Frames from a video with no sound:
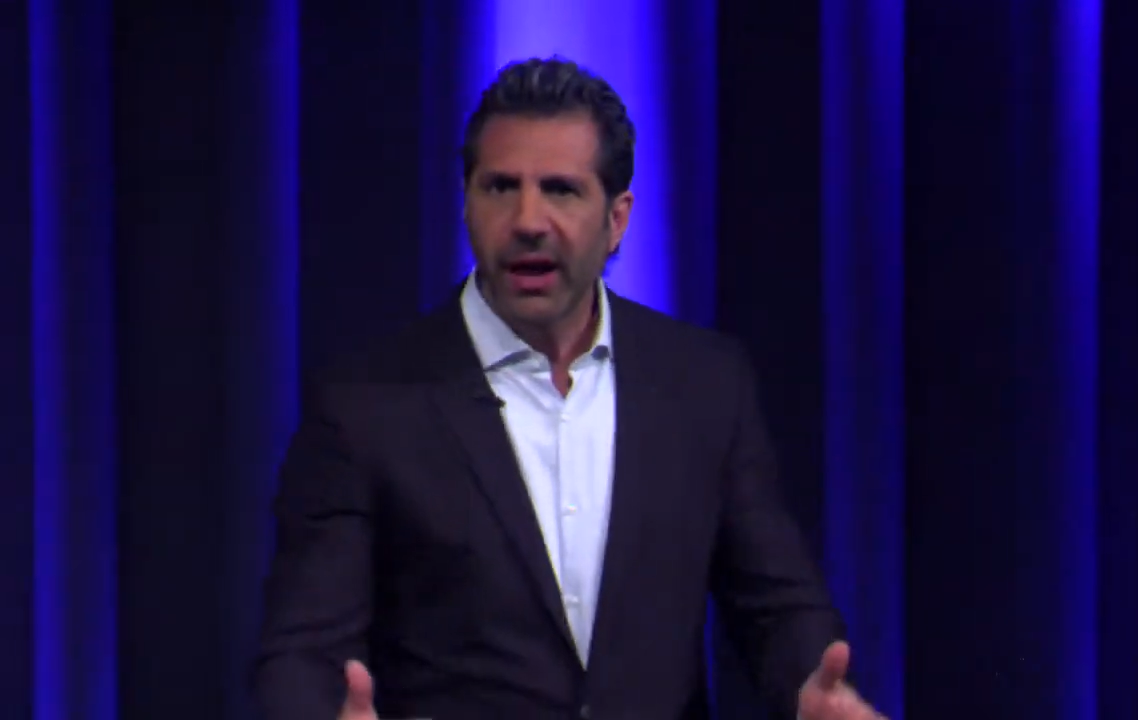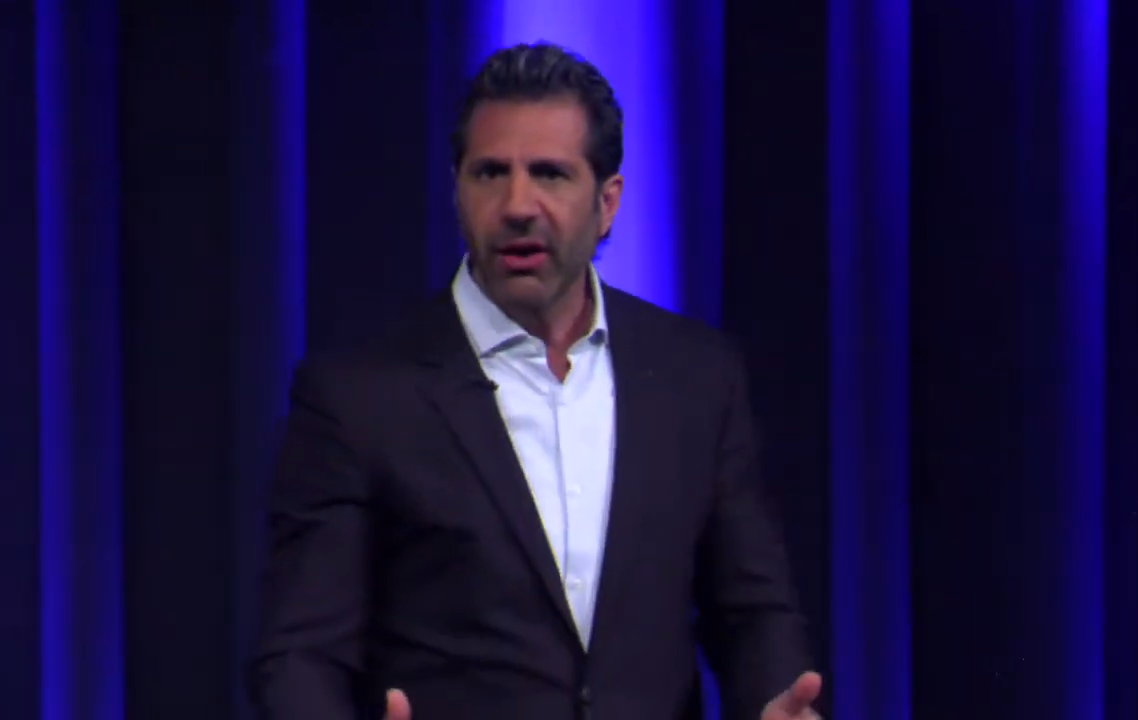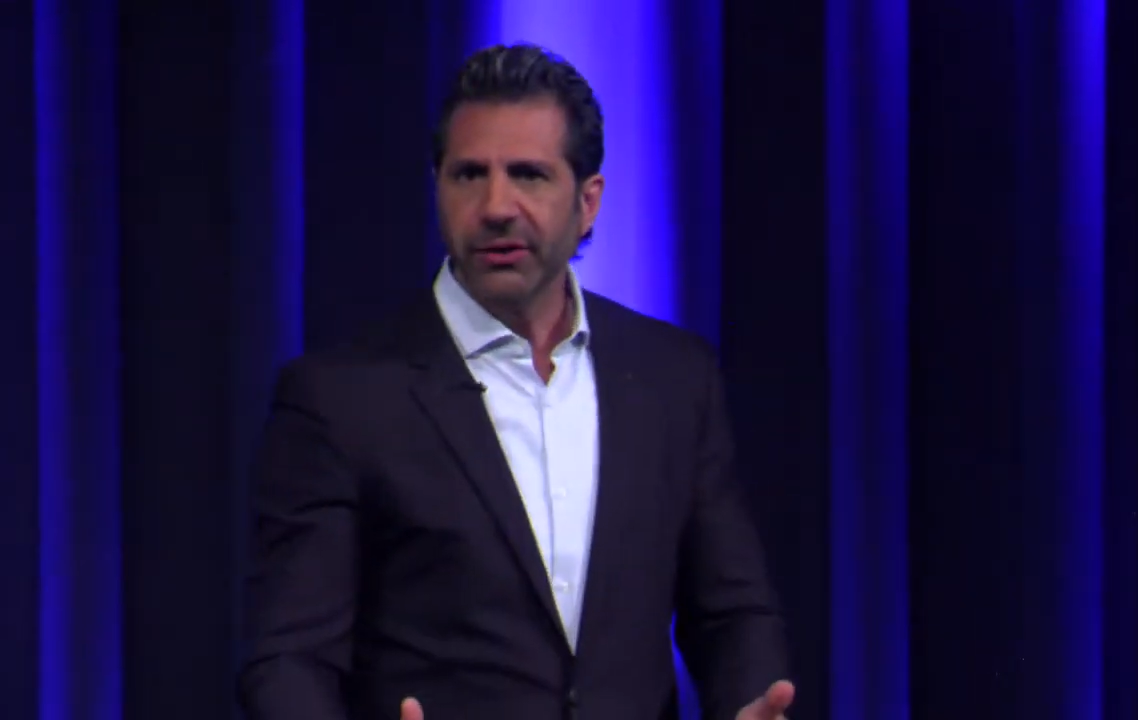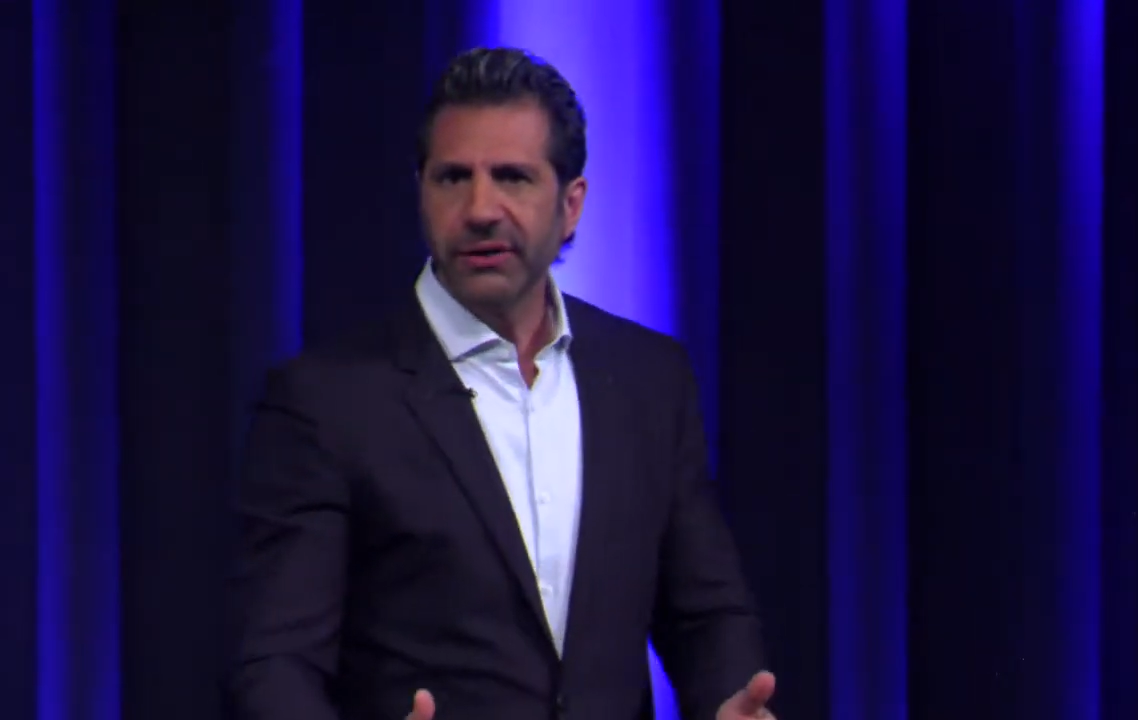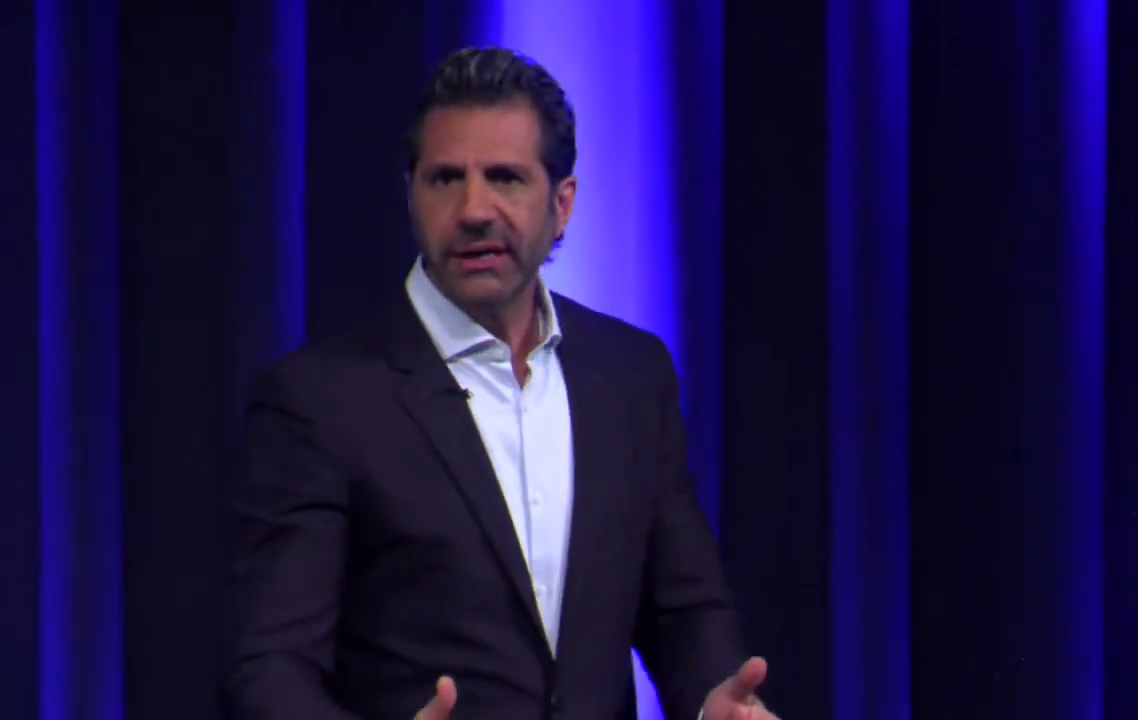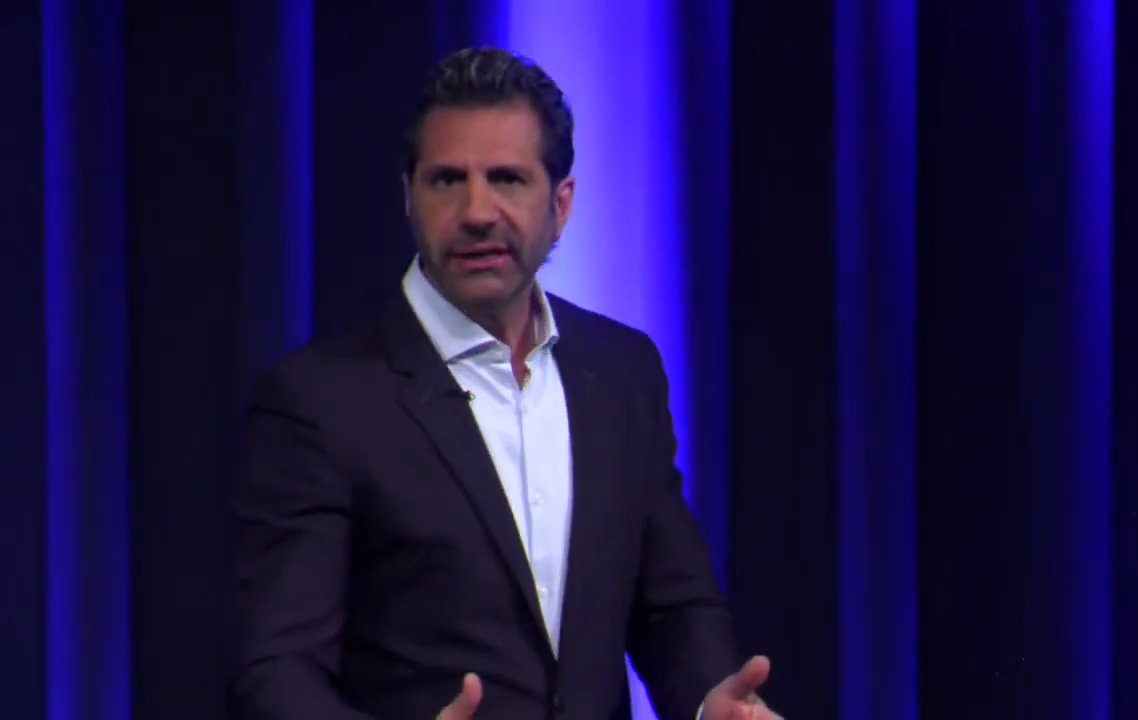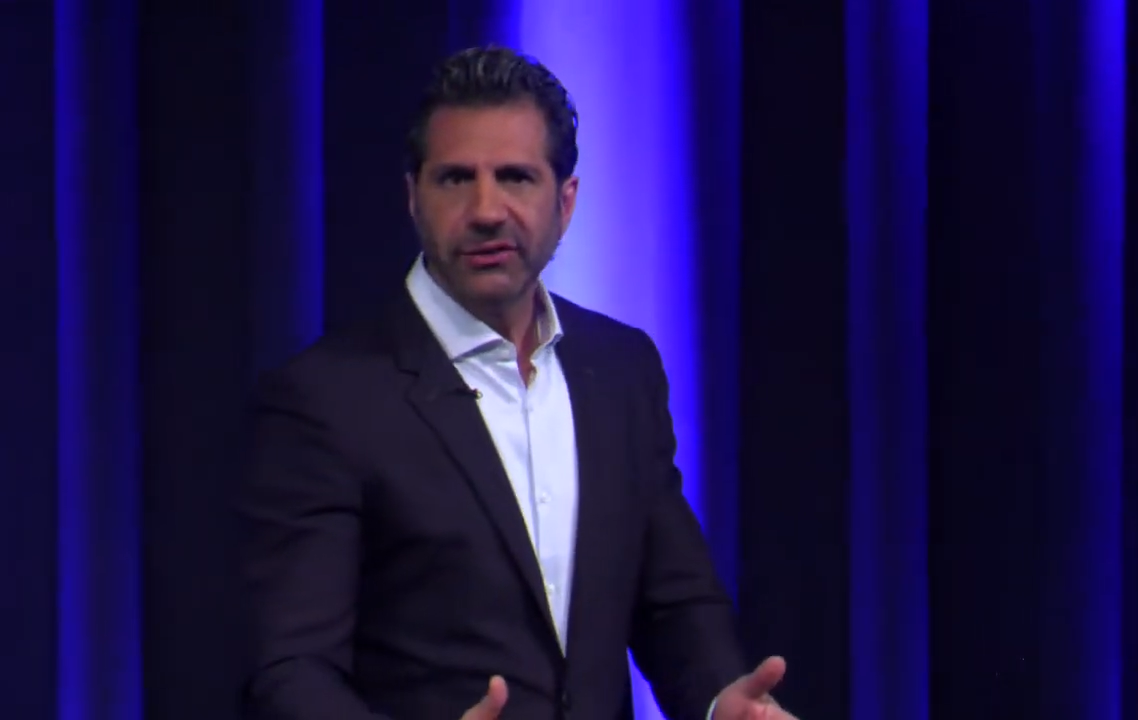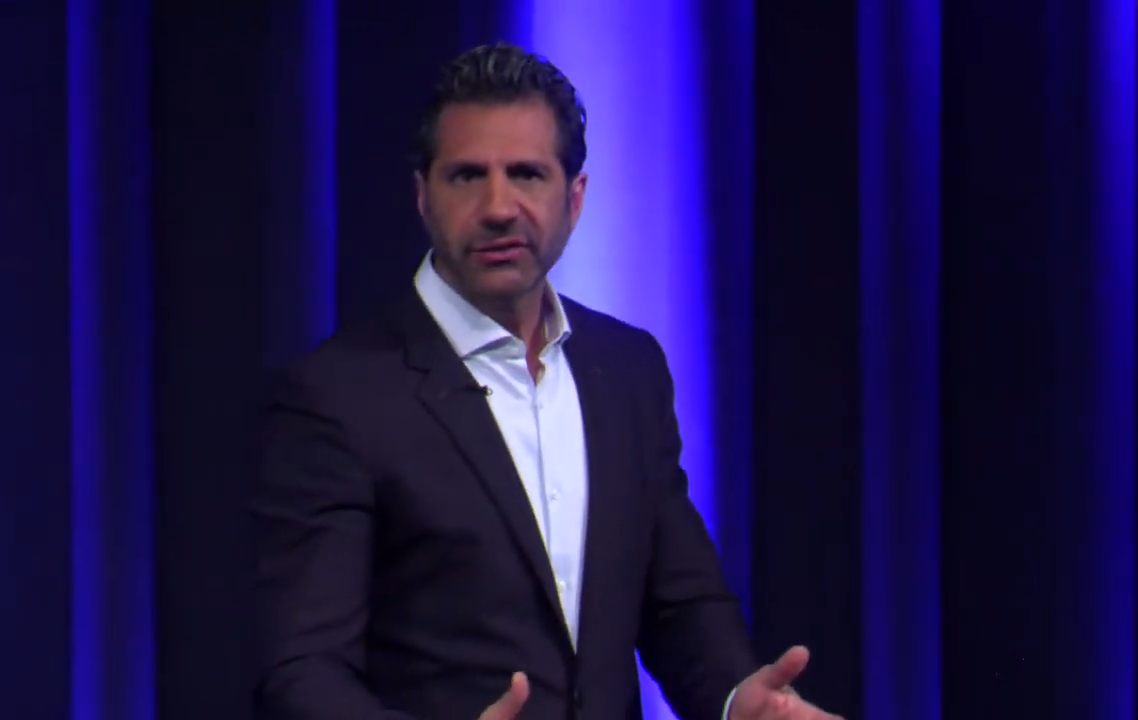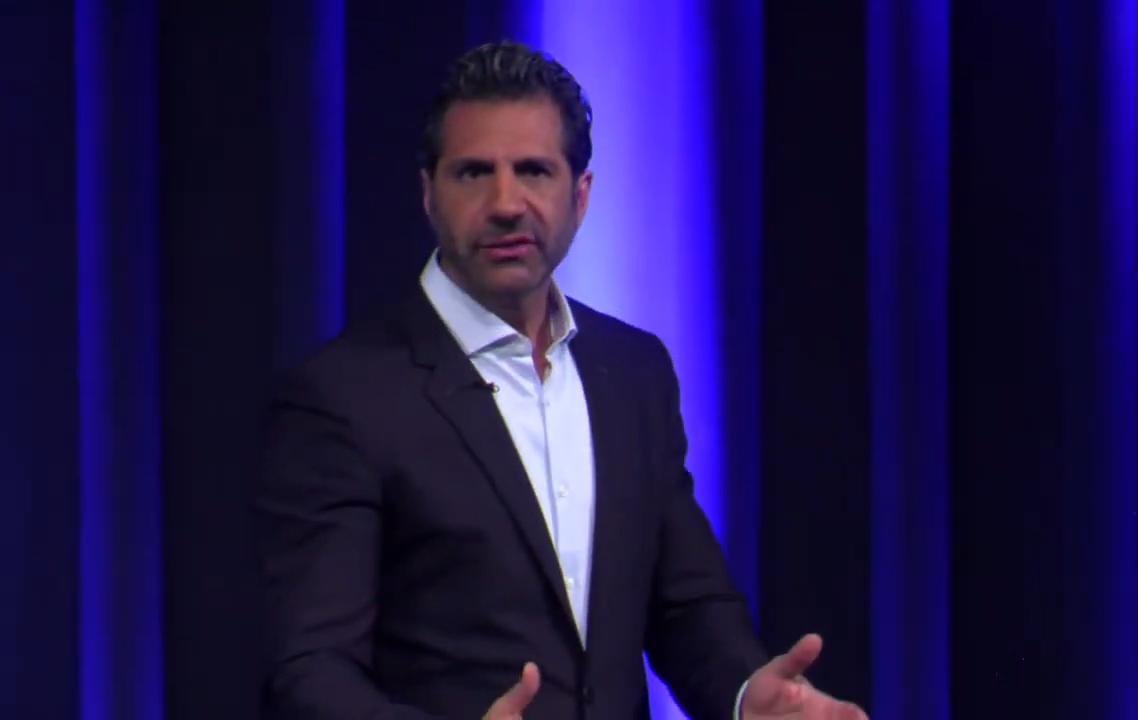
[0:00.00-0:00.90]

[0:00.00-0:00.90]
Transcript: all your needs.